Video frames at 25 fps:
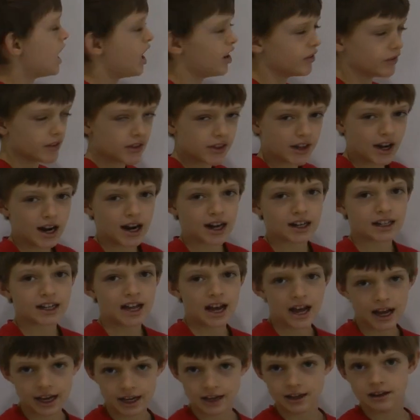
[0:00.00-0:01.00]
and the 9
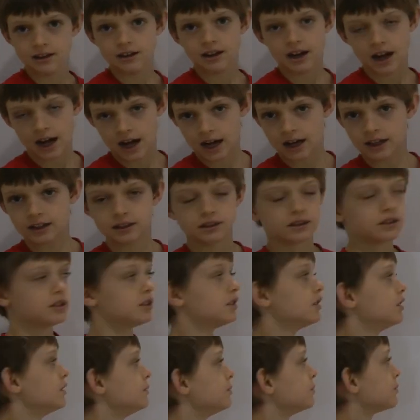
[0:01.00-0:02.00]
8.
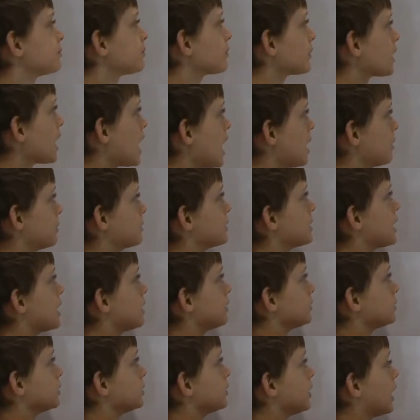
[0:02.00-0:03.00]
And we
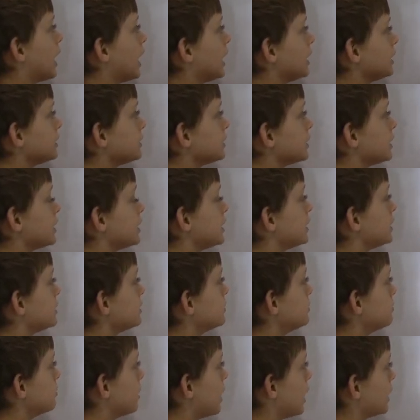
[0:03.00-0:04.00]
now do
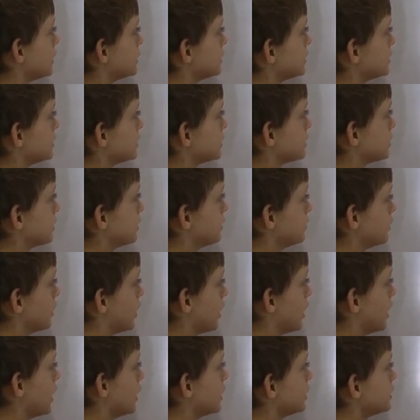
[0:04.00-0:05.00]
18 minus
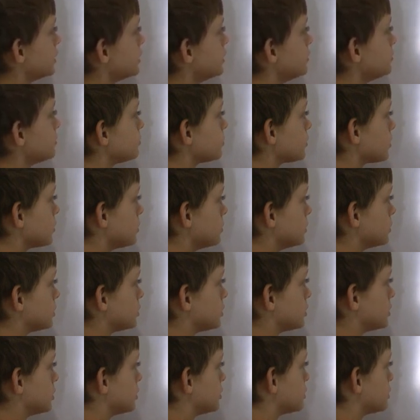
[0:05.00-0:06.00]
9,
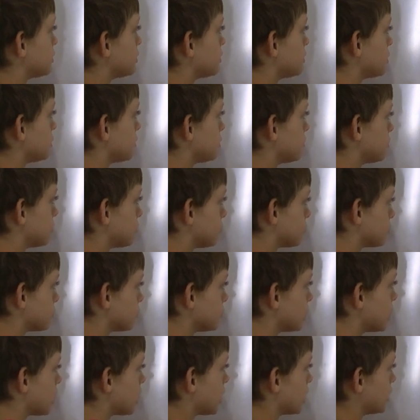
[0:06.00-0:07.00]
which is 9.
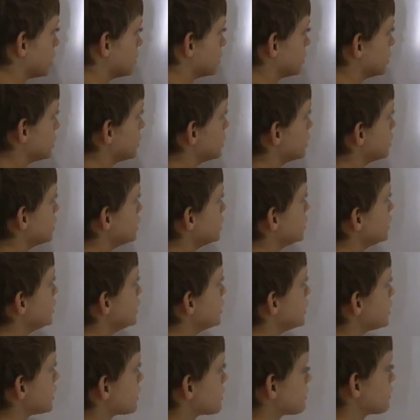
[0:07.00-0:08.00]

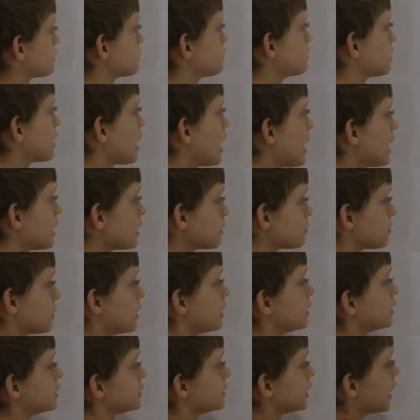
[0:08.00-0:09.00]
Now we do 8
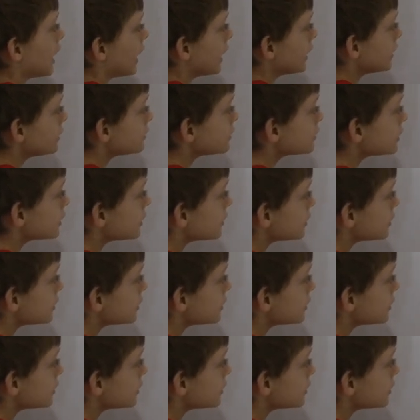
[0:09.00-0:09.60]
minus 8